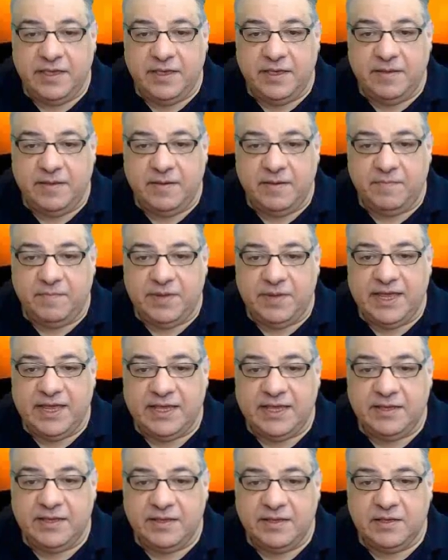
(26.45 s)

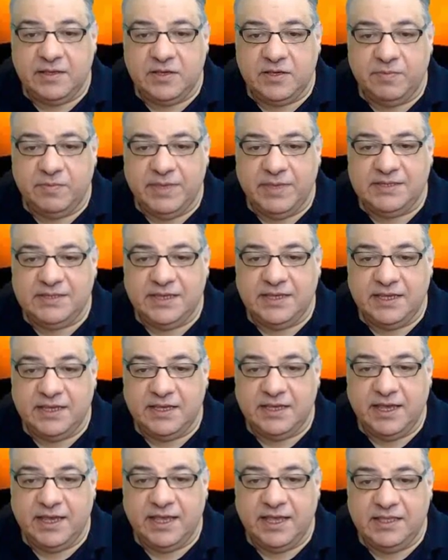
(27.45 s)
black committing
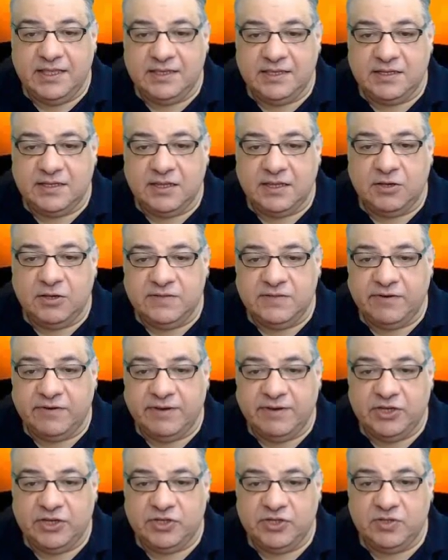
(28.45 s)
in this closed
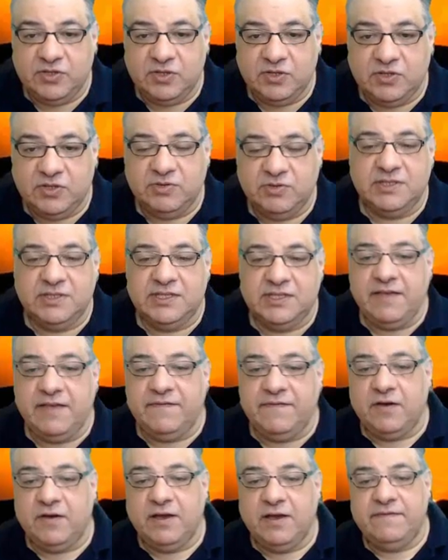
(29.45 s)
variation to a d
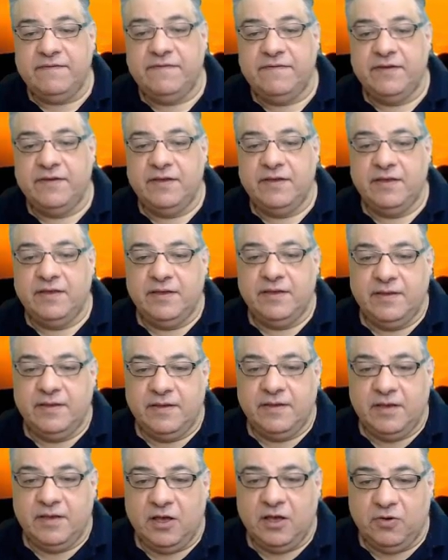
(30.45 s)
five
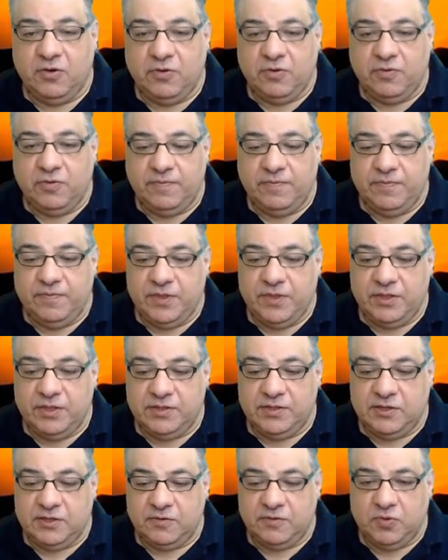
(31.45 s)
hole,
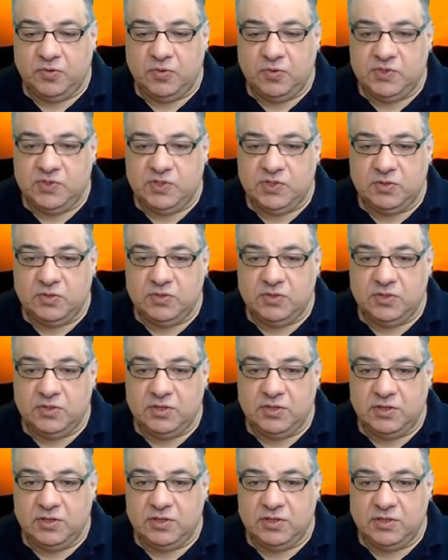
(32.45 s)
so pawns on
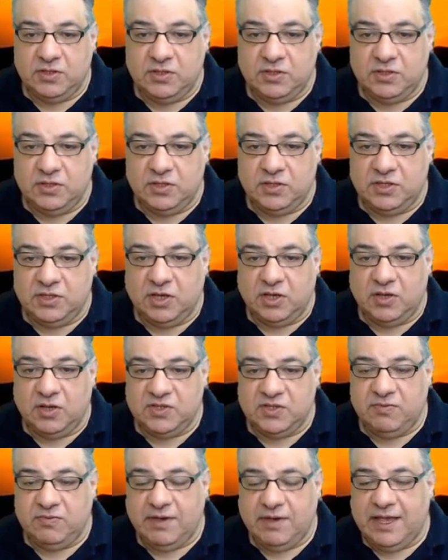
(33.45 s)
the dark
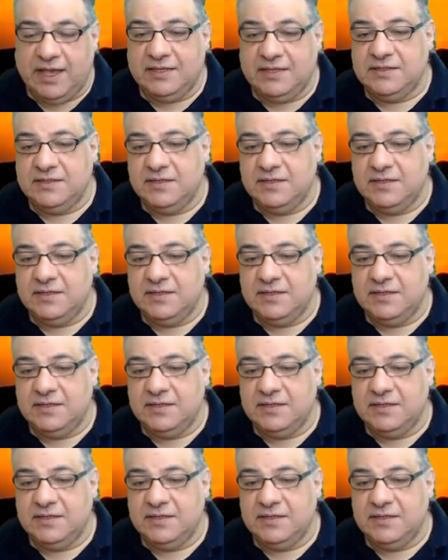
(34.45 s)
squares,